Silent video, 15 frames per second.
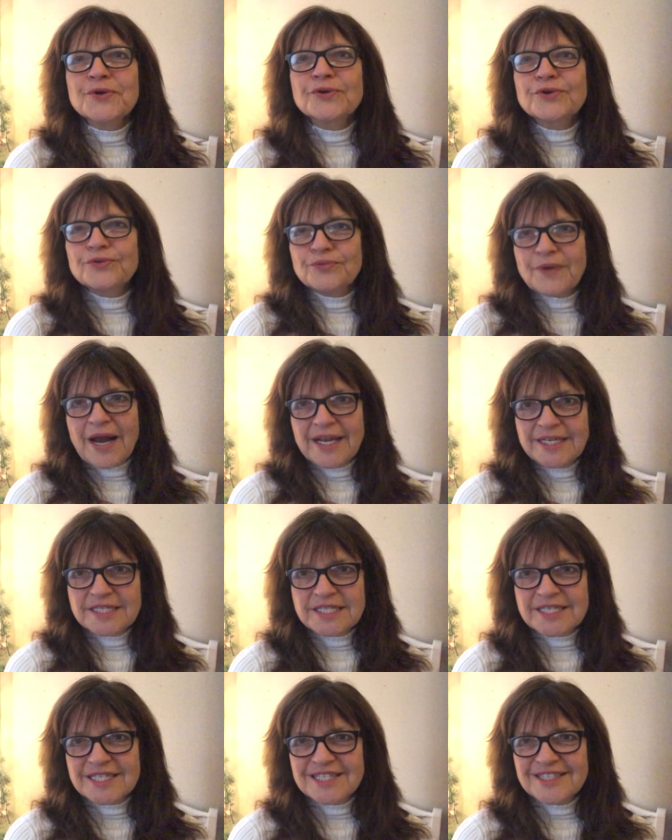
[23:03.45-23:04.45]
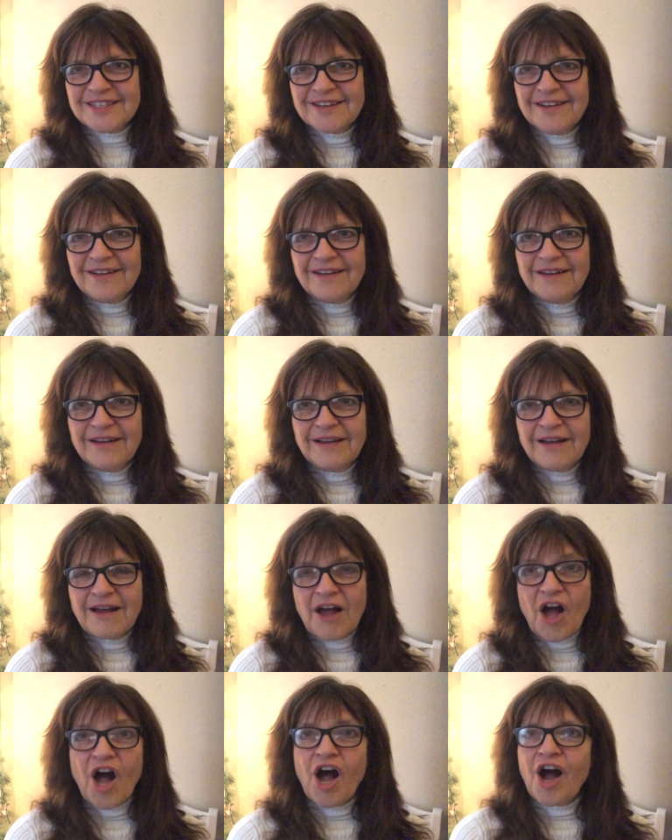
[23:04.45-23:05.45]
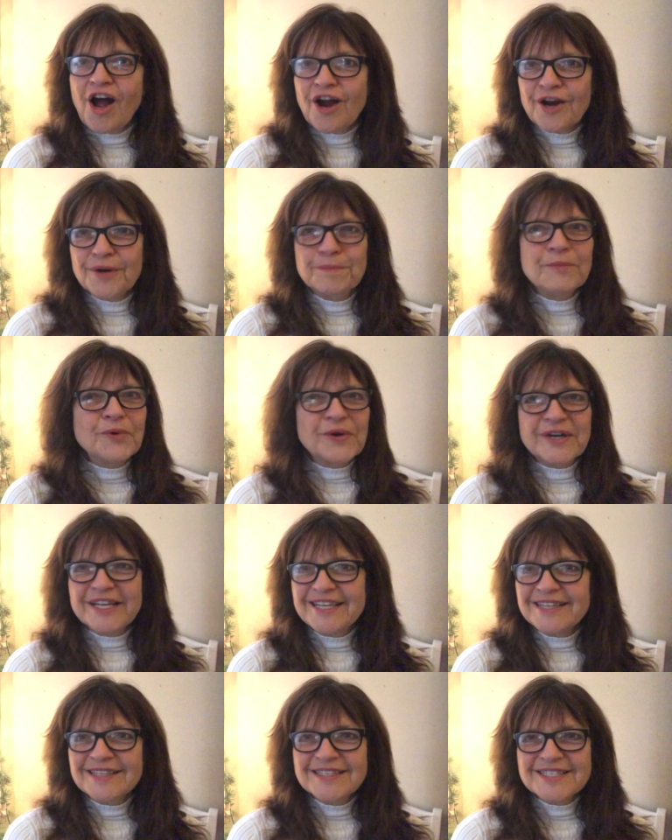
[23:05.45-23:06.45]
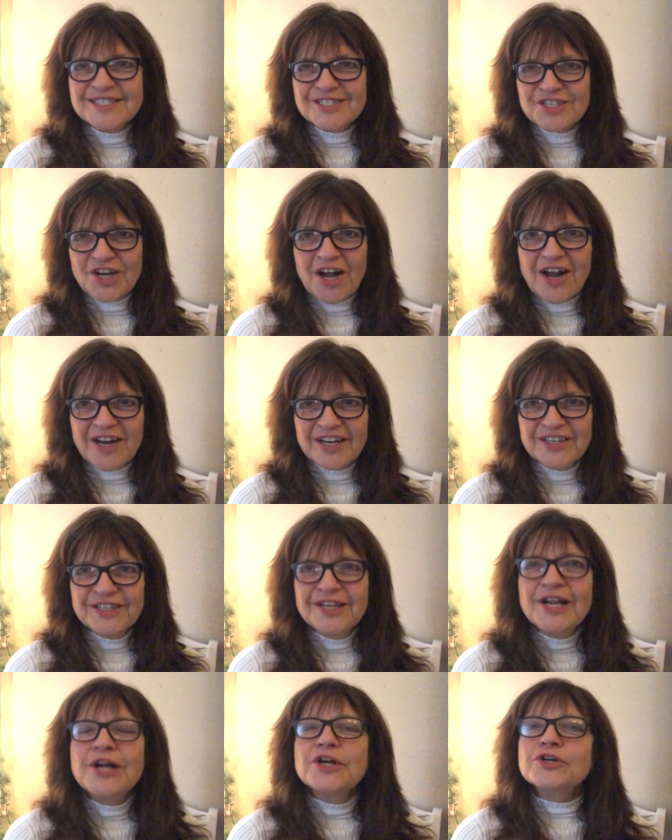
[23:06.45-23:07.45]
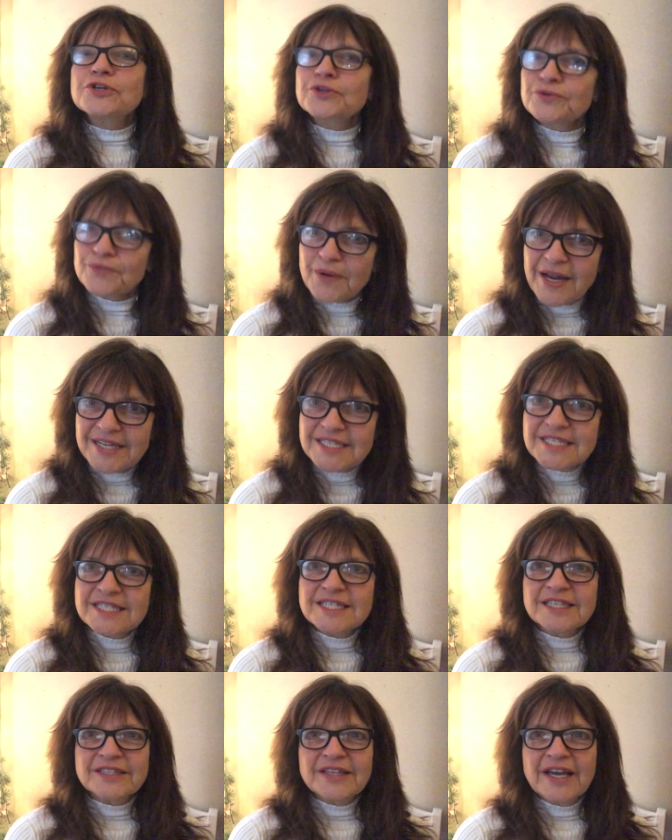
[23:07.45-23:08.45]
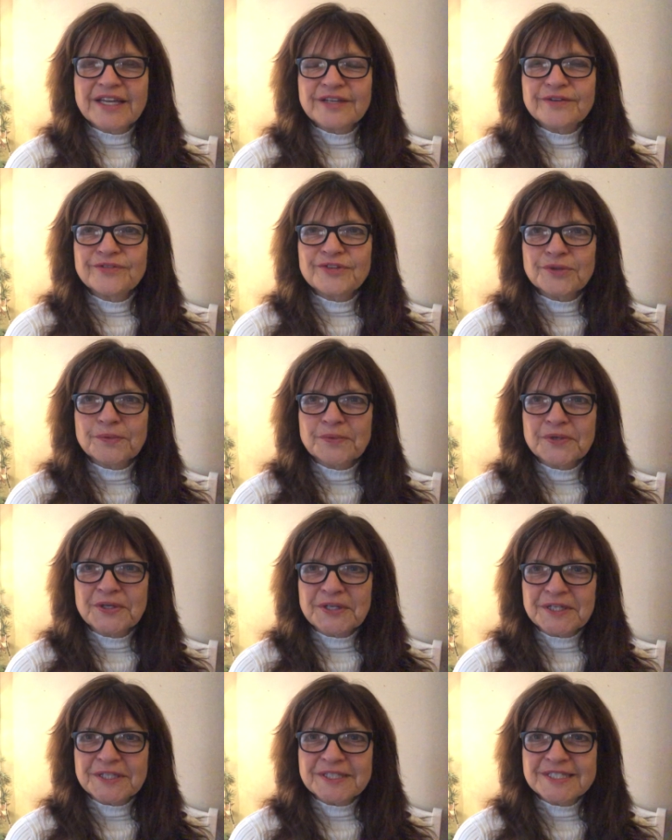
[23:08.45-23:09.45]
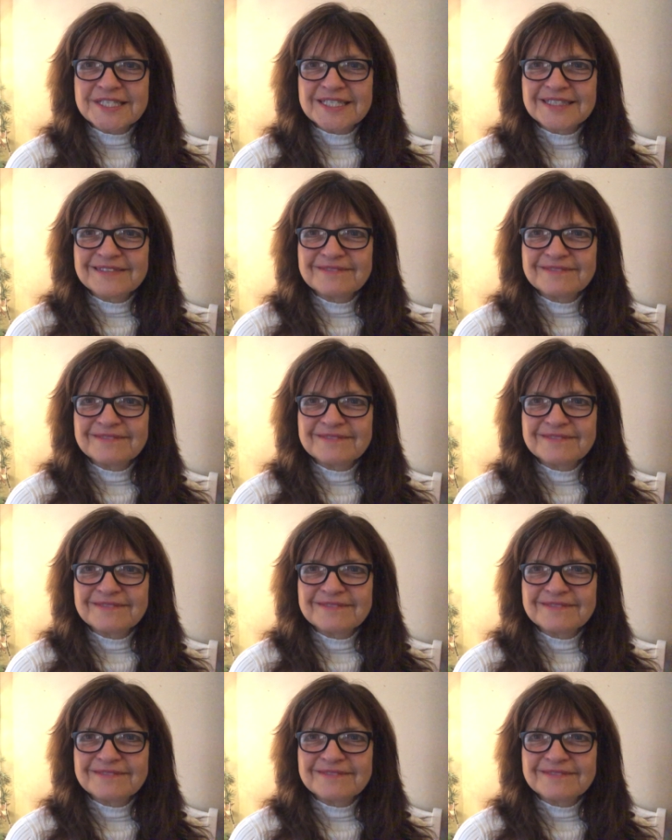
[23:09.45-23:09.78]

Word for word: Christ, our morning star, Christ, the light of the world.